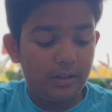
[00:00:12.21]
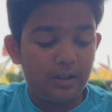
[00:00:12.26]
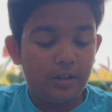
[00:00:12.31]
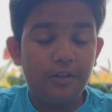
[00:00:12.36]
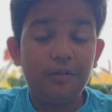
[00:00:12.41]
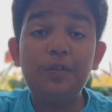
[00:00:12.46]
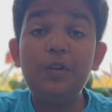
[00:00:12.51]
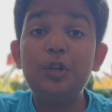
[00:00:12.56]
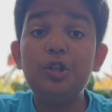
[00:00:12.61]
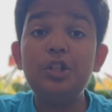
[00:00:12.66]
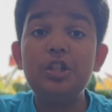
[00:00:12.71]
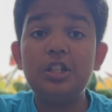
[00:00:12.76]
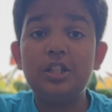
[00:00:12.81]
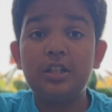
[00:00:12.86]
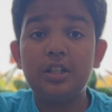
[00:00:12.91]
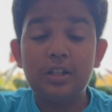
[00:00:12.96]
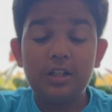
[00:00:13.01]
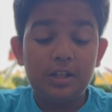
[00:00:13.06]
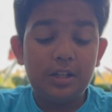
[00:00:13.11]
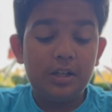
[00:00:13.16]
First,
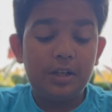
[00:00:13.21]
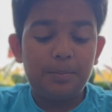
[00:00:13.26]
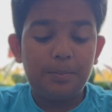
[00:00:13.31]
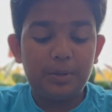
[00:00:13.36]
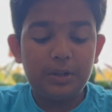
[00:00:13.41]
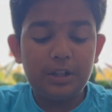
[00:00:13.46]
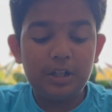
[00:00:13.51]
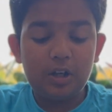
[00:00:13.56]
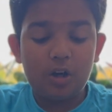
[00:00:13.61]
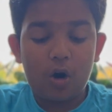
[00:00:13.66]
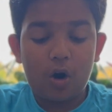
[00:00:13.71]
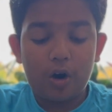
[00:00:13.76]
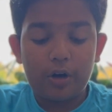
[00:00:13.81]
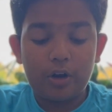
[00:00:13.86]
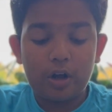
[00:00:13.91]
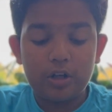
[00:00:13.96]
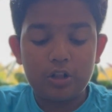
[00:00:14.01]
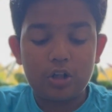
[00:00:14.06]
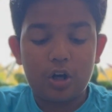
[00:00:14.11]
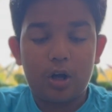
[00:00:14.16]
put the card
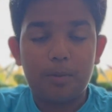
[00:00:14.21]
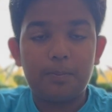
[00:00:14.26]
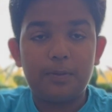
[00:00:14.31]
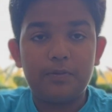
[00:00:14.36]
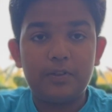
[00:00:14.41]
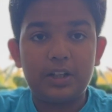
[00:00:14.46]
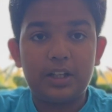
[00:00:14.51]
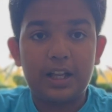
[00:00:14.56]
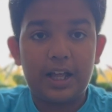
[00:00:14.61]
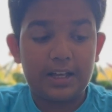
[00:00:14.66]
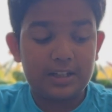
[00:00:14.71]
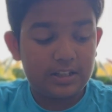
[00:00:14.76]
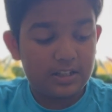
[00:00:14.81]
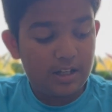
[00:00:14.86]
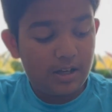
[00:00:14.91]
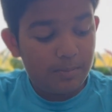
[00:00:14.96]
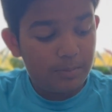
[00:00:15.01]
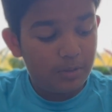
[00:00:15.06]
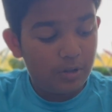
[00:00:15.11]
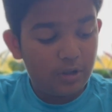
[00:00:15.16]
on top of the glass
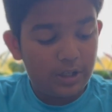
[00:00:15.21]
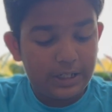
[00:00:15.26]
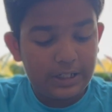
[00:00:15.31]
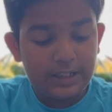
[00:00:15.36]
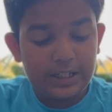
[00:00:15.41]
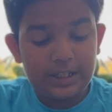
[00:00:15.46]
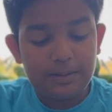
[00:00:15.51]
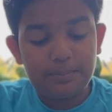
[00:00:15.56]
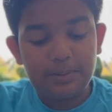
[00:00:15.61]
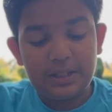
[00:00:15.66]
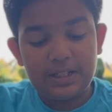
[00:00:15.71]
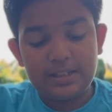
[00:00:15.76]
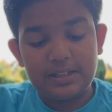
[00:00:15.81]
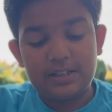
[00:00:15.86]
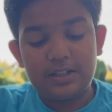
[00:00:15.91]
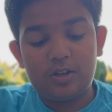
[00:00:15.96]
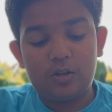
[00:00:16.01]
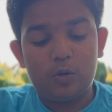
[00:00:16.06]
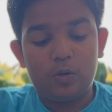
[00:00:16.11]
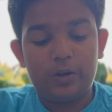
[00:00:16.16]
tumbler and then place
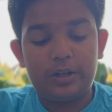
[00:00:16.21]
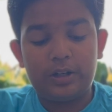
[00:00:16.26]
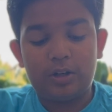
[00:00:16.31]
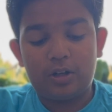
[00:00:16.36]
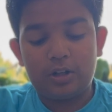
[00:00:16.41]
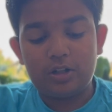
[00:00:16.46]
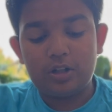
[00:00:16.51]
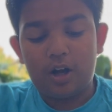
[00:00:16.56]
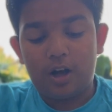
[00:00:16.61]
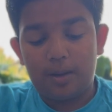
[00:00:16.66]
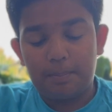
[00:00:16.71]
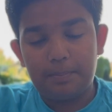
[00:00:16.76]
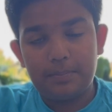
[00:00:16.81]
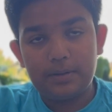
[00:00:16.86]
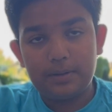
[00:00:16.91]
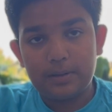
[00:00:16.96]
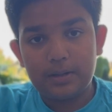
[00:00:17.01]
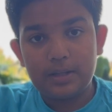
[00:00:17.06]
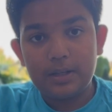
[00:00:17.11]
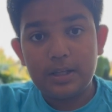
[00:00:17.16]
the coin on top.
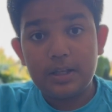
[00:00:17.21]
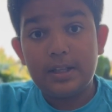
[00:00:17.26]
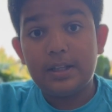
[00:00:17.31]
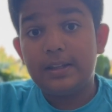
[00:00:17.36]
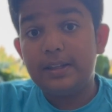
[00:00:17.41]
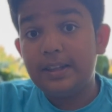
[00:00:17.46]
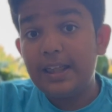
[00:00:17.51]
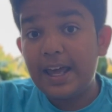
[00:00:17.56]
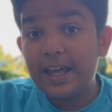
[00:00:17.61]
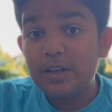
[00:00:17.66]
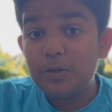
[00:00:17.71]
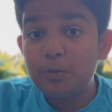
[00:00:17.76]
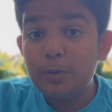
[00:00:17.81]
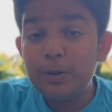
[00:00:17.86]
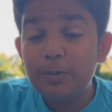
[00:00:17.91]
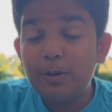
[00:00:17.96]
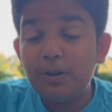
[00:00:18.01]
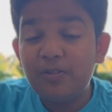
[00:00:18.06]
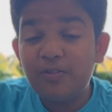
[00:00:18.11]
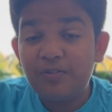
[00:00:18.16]
Then we
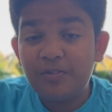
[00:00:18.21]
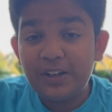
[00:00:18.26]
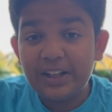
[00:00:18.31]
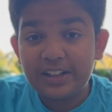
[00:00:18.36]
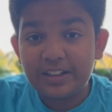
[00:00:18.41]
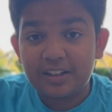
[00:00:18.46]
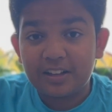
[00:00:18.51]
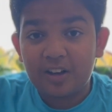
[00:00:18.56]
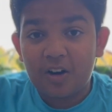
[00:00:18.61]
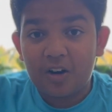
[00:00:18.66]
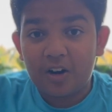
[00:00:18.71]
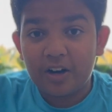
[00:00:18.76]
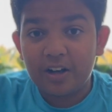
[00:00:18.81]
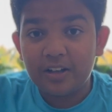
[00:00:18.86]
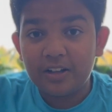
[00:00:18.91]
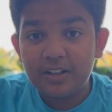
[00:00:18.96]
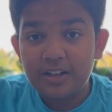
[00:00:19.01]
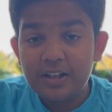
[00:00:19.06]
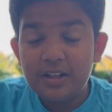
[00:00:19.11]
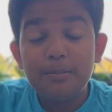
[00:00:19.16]
will flick the card.
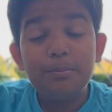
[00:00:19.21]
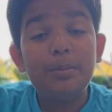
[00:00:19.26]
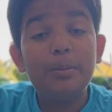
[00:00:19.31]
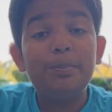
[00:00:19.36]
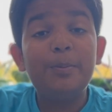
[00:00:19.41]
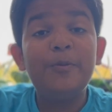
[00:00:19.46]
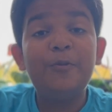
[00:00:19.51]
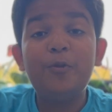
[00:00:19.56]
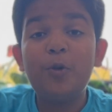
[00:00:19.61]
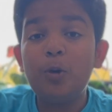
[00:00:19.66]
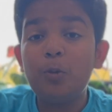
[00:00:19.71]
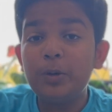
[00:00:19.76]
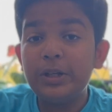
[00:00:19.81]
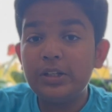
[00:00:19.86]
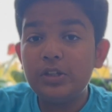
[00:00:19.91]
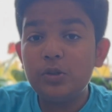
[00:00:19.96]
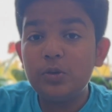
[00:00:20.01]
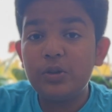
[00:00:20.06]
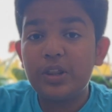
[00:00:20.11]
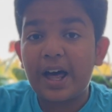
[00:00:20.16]
But before we
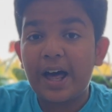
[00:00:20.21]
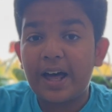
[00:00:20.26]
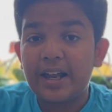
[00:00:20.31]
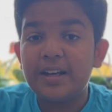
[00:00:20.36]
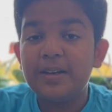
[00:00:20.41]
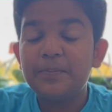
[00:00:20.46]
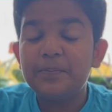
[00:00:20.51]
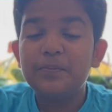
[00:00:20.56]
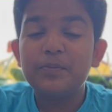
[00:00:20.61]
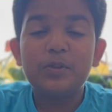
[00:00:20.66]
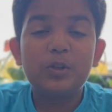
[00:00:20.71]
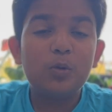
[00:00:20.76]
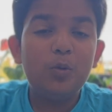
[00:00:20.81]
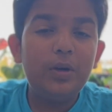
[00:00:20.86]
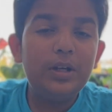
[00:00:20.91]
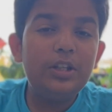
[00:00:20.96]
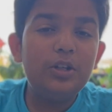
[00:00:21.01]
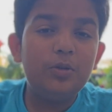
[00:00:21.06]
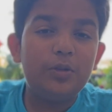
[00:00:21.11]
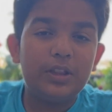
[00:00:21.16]
do that,
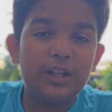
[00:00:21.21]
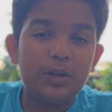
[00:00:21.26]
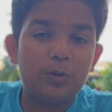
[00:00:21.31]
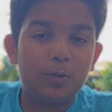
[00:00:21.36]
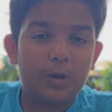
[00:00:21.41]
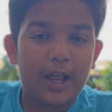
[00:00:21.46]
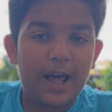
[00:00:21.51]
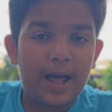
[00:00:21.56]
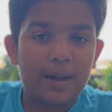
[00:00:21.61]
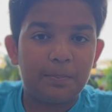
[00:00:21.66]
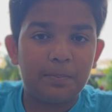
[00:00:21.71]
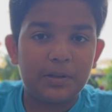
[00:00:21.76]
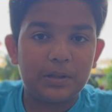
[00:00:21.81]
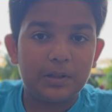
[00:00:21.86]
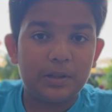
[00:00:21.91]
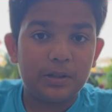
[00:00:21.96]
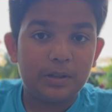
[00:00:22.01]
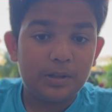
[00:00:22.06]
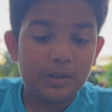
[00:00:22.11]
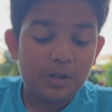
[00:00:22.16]
what do you think will
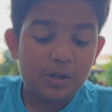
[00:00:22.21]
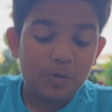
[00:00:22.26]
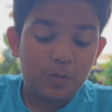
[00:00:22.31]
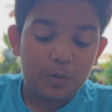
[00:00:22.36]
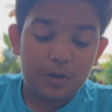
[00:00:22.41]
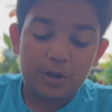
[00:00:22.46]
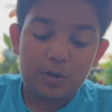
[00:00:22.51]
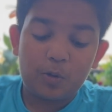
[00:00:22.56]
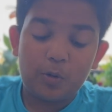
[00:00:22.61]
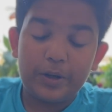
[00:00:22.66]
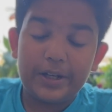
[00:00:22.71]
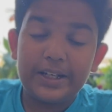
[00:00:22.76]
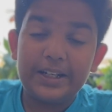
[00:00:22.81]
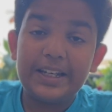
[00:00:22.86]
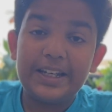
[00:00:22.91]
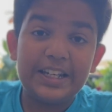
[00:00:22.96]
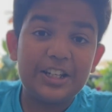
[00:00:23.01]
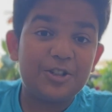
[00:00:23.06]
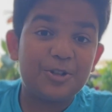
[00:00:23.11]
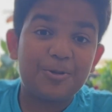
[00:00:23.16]
happen? Will the coin
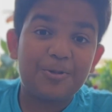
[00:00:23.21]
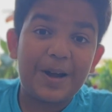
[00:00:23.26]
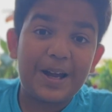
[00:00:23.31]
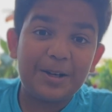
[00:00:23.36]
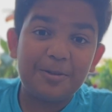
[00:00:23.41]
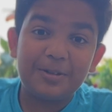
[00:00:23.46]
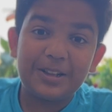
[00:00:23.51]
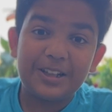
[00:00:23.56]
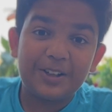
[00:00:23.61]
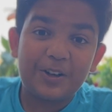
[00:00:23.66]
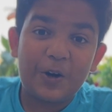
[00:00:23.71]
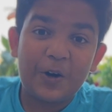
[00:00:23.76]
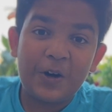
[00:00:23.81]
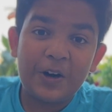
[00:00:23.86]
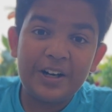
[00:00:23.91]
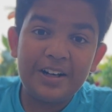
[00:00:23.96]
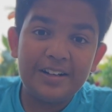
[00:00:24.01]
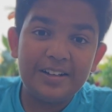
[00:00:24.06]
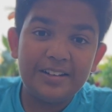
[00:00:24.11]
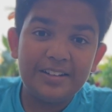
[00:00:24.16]
hitch a ride with the
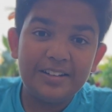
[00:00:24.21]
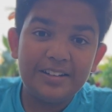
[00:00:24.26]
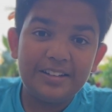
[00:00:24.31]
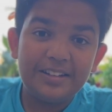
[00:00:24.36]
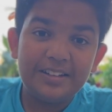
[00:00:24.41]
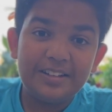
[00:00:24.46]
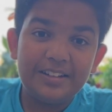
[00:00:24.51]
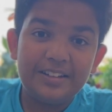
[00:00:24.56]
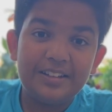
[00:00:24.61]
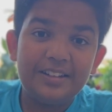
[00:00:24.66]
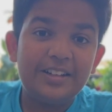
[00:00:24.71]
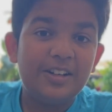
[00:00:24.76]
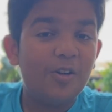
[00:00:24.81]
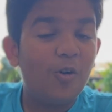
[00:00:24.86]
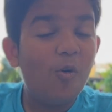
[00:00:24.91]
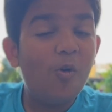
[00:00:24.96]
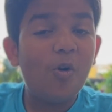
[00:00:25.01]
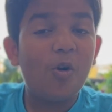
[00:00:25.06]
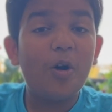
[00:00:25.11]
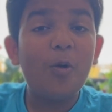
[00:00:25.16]
card?
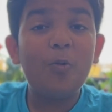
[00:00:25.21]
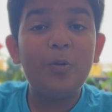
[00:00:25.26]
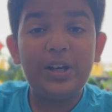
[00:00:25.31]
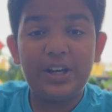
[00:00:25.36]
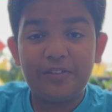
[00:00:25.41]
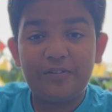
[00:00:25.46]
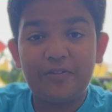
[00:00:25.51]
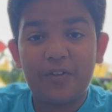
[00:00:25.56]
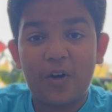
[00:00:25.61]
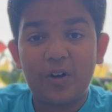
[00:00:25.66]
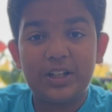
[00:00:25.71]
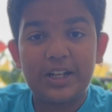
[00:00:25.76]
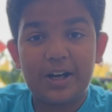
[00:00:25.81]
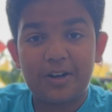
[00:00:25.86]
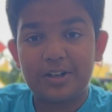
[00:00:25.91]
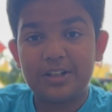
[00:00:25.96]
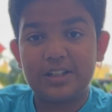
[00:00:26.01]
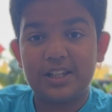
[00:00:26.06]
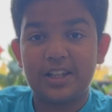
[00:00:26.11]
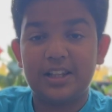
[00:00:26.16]
Or will it fall down
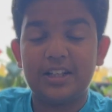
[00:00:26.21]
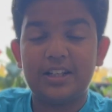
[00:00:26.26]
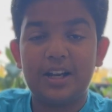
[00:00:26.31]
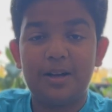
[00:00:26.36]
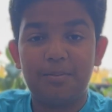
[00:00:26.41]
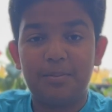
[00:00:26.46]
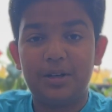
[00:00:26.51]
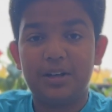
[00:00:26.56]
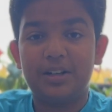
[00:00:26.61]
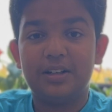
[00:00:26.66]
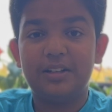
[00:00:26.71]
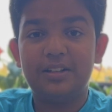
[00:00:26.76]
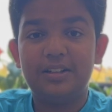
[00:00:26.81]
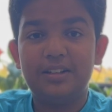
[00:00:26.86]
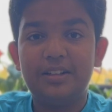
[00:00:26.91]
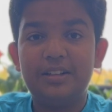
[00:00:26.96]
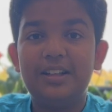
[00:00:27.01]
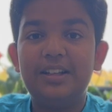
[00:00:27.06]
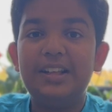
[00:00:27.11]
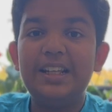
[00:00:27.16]
into the tumbler?
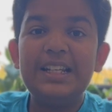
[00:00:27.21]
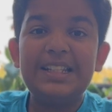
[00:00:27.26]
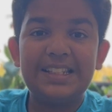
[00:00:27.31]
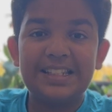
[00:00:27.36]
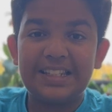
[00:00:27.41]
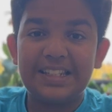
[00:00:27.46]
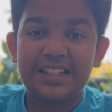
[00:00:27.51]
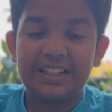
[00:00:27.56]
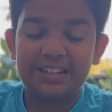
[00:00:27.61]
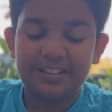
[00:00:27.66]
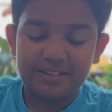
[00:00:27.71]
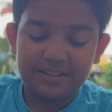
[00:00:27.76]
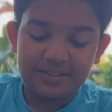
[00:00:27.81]
Let's see.